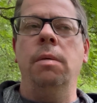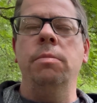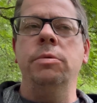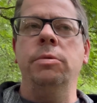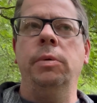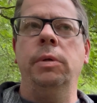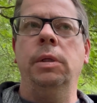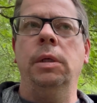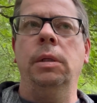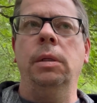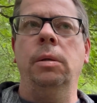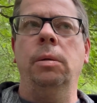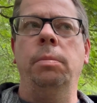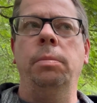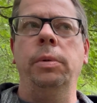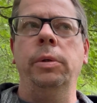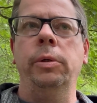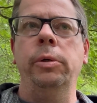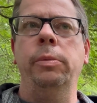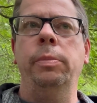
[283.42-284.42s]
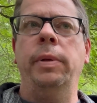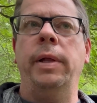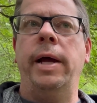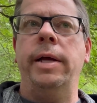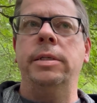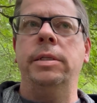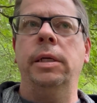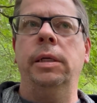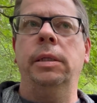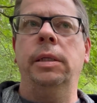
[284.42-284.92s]
with a little blue
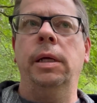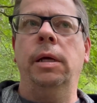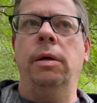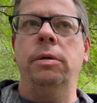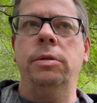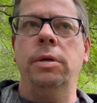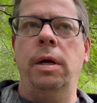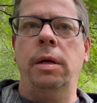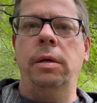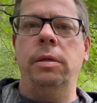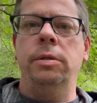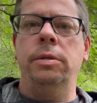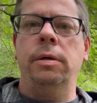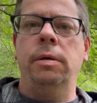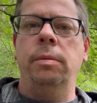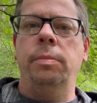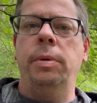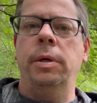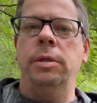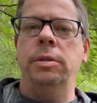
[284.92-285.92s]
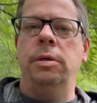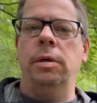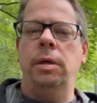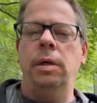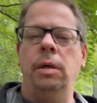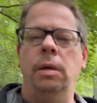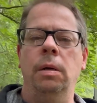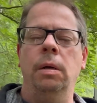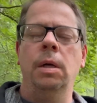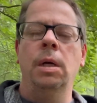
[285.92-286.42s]
plastic thing. I'll try to insert a picture
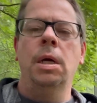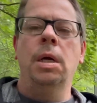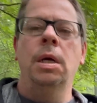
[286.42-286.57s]
here.